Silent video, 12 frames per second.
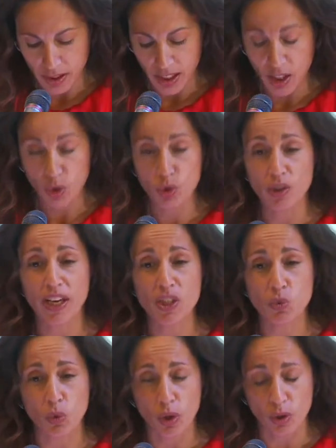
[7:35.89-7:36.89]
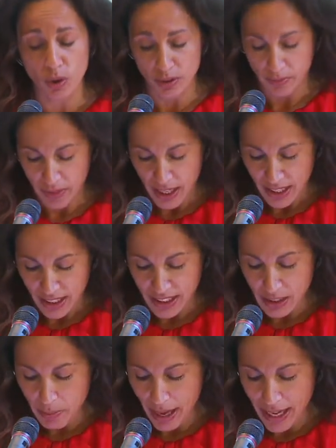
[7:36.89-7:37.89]
In today's world, the
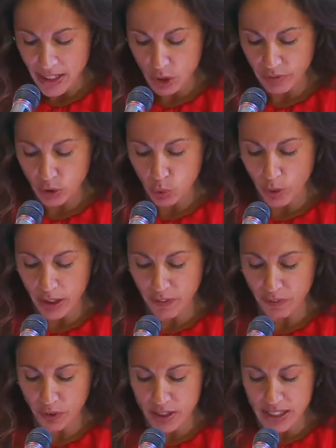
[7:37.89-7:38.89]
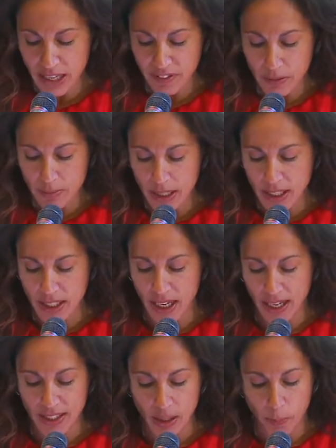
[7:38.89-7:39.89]
demands of a 24/7 media
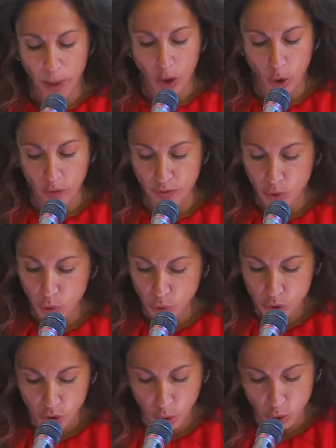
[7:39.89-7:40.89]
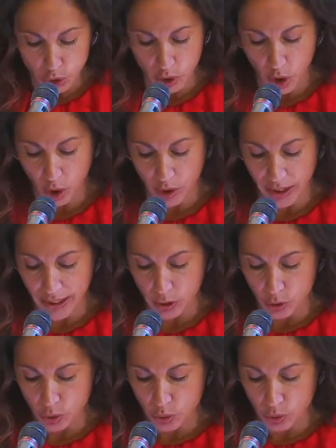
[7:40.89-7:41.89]
and the power of new social online
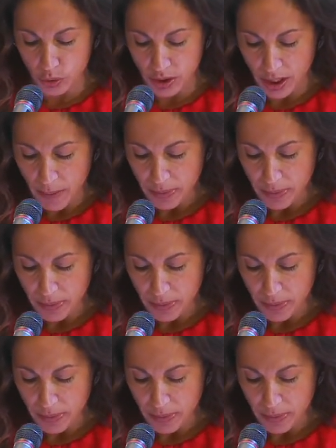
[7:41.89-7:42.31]
tools